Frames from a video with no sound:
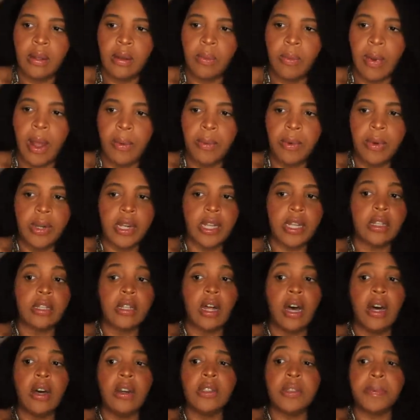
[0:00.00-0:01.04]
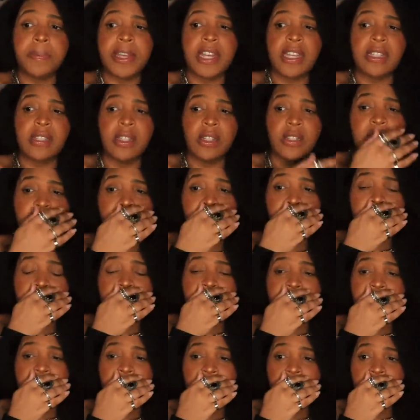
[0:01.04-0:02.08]
Why won't it close? Because there's someone
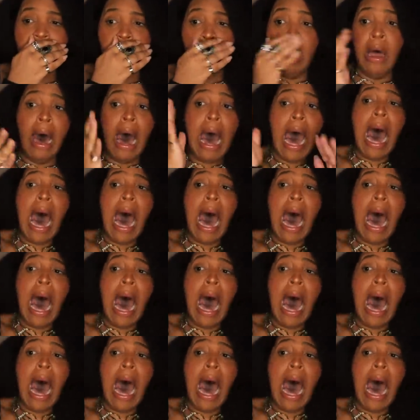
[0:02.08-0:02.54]
in there.